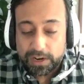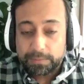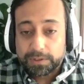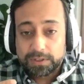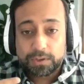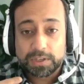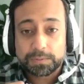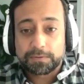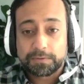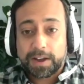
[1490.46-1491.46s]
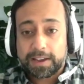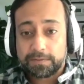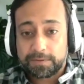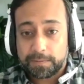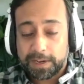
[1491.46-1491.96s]
what you're able to do is
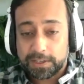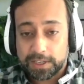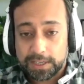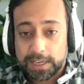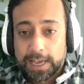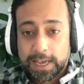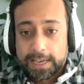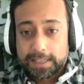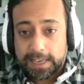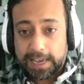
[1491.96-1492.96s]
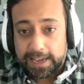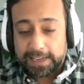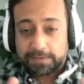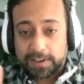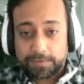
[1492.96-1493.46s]
provide information
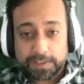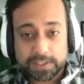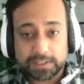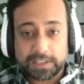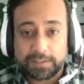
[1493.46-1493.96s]
that even if